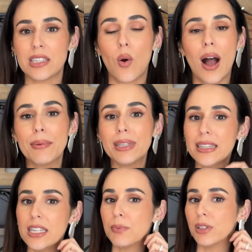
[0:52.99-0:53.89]
So I will link
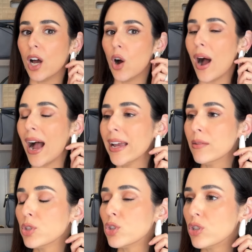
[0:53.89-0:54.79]
these below. I
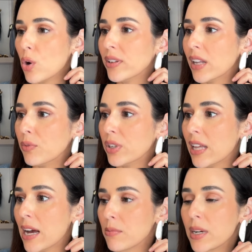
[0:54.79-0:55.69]
am so in love with
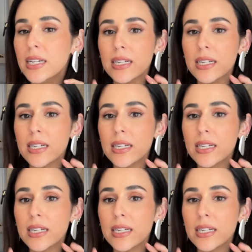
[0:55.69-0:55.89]
them.